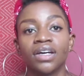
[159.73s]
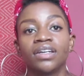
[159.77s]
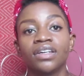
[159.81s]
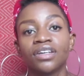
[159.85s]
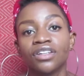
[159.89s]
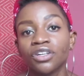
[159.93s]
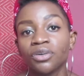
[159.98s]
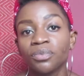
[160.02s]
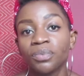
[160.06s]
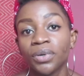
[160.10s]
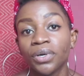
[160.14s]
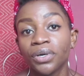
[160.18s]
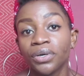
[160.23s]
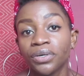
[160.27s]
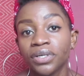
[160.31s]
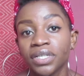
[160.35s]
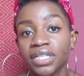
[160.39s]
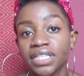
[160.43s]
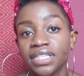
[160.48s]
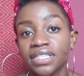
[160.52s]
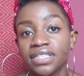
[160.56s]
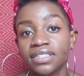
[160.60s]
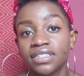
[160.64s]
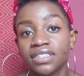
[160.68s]
Another pro
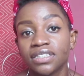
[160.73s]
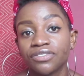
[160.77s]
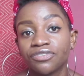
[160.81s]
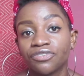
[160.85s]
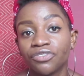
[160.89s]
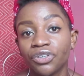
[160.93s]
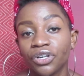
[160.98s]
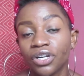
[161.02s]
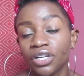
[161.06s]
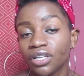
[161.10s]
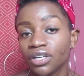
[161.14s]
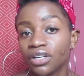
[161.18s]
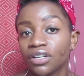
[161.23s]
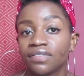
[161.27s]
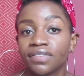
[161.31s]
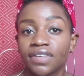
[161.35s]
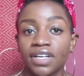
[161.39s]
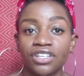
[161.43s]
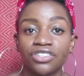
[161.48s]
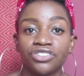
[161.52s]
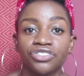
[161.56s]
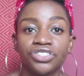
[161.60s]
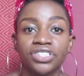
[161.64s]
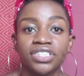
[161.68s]
is for a lot of
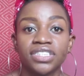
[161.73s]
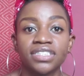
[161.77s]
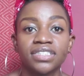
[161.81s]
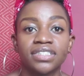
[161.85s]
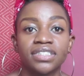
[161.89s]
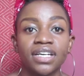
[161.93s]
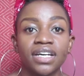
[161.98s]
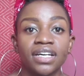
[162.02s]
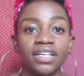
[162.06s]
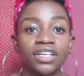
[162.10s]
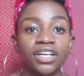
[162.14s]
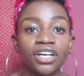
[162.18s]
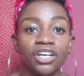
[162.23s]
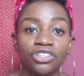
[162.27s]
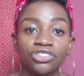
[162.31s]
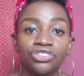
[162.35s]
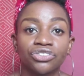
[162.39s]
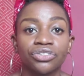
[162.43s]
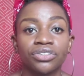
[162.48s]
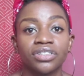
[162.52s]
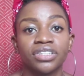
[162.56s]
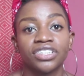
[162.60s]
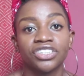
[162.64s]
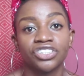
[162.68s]
countries, a
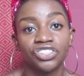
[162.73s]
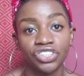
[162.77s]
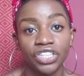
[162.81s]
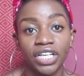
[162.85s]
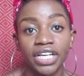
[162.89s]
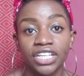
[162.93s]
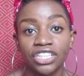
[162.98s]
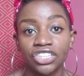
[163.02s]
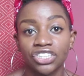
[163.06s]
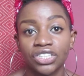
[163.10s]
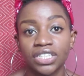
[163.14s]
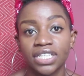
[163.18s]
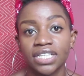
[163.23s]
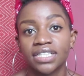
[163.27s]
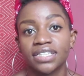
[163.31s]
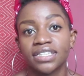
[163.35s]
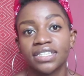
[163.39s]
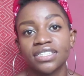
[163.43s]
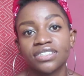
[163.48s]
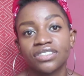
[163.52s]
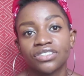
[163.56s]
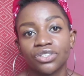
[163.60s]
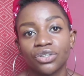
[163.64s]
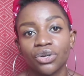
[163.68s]
cultural exchange like
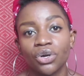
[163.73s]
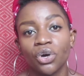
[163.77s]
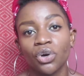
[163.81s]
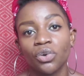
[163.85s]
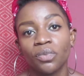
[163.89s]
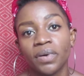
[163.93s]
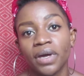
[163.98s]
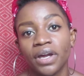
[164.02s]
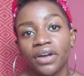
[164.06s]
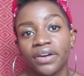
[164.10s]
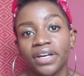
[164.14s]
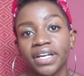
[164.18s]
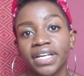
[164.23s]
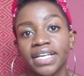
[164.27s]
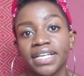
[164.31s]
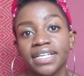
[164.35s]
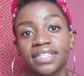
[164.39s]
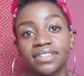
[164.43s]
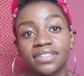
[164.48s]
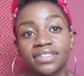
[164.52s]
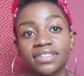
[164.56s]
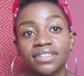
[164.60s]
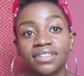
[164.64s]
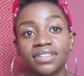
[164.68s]
this or au pairing
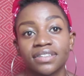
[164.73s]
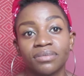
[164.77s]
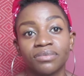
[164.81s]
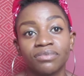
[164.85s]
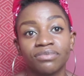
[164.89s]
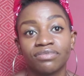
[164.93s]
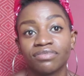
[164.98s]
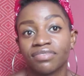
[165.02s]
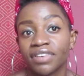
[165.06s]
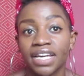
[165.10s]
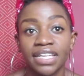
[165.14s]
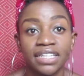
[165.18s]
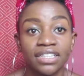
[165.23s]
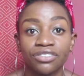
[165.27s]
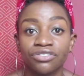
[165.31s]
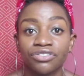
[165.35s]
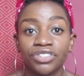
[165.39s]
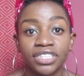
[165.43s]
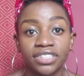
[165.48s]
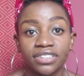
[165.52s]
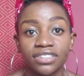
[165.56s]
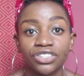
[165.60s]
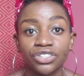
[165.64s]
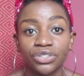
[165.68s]
is a valid
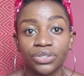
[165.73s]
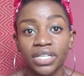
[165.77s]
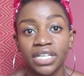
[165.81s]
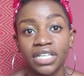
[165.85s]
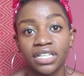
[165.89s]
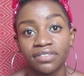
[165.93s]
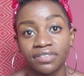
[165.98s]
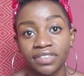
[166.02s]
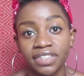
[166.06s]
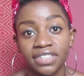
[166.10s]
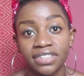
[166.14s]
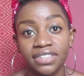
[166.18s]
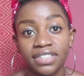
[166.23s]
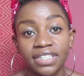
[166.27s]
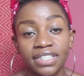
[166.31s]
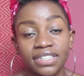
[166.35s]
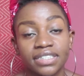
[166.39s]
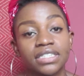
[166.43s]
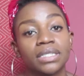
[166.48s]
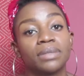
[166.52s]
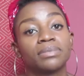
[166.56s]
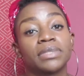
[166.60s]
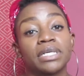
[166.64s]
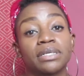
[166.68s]
reason to get a visa,
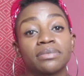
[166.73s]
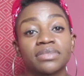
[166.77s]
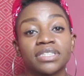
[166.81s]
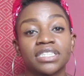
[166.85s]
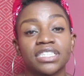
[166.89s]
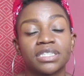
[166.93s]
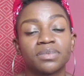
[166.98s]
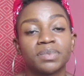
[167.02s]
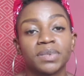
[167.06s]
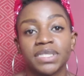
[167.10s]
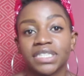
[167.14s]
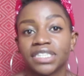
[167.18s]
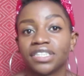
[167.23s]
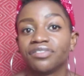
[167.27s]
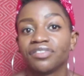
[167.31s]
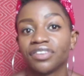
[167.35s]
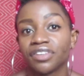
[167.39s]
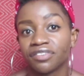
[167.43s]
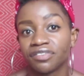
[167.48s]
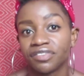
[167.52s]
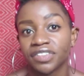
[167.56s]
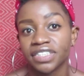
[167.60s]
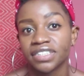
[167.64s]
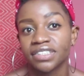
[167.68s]
and sometimes a
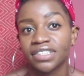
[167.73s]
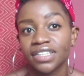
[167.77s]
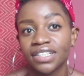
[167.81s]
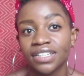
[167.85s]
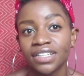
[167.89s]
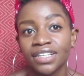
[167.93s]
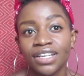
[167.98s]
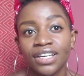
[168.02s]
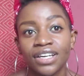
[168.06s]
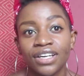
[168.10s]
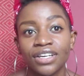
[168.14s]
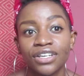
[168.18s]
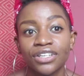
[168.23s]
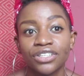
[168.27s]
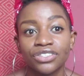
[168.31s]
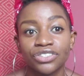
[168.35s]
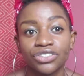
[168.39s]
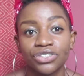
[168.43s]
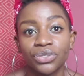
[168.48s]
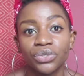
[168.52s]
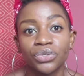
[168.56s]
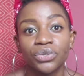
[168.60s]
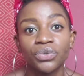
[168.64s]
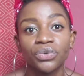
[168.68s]
specific visa.
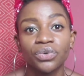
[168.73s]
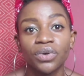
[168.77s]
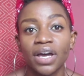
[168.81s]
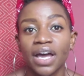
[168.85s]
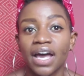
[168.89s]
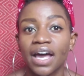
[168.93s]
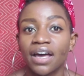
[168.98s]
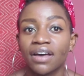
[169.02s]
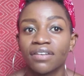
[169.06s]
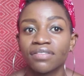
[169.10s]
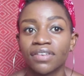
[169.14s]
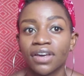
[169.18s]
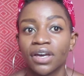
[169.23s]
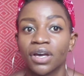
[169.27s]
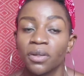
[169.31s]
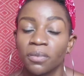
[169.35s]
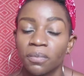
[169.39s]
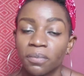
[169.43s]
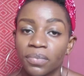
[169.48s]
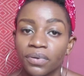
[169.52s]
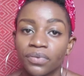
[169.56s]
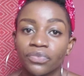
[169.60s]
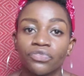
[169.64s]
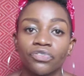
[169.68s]
So you have
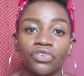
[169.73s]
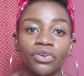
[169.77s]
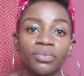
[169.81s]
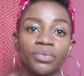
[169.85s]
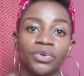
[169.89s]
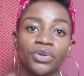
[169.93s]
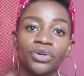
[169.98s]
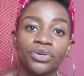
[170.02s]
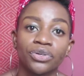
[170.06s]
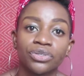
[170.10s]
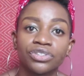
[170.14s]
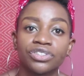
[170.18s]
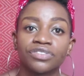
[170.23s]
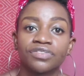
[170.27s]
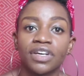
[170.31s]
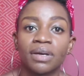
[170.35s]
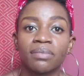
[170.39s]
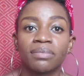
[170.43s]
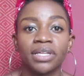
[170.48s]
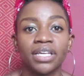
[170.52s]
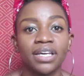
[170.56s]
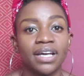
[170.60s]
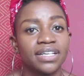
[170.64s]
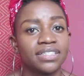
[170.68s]
help from your host
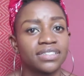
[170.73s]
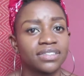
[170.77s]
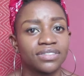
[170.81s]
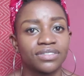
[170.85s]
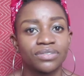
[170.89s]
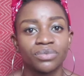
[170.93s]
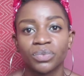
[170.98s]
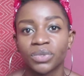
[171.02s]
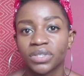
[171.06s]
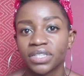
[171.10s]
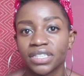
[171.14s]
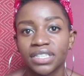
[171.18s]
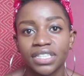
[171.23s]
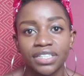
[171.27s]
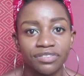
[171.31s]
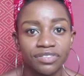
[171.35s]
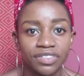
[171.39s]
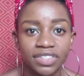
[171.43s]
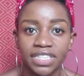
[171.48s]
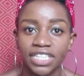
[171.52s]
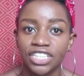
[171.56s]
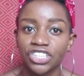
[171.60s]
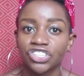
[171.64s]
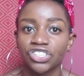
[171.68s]
family as with an
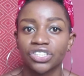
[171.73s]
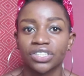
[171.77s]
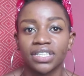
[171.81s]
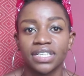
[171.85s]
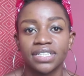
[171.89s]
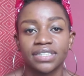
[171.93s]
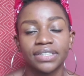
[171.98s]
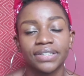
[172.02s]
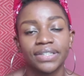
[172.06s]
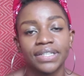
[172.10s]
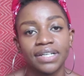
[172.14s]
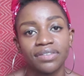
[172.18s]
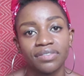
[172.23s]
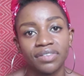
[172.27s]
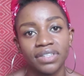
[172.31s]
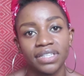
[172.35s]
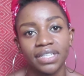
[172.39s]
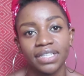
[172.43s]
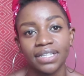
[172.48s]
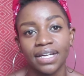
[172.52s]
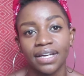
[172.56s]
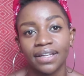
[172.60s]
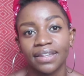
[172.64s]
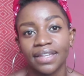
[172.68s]
invitation letter and
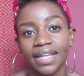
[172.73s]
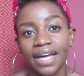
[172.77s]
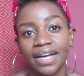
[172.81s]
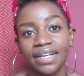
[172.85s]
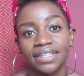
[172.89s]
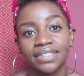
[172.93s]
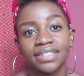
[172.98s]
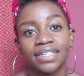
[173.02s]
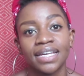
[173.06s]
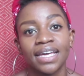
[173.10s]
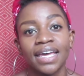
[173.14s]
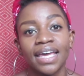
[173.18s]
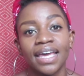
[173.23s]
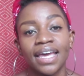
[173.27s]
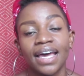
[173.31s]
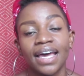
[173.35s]
everything like that.